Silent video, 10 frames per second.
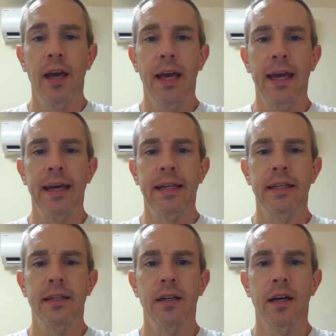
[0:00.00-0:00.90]

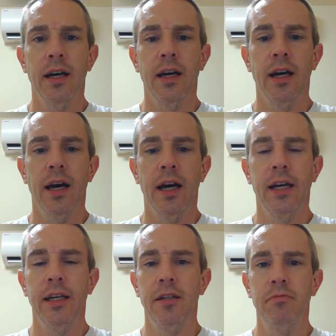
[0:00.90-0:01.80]
and
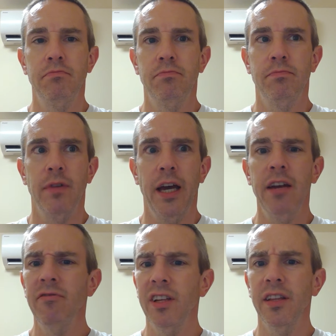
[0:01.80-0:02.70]
I
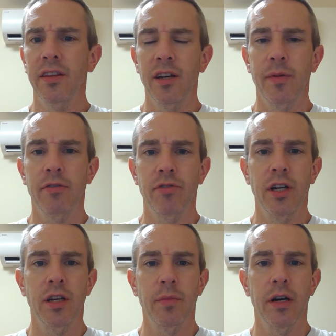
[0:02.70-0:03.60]
hadn't really thought about
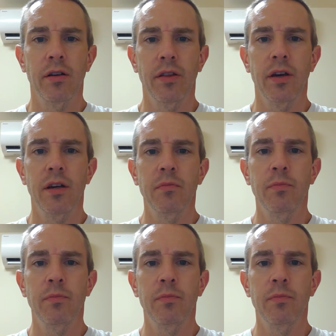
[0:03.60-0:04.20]
running a marathon.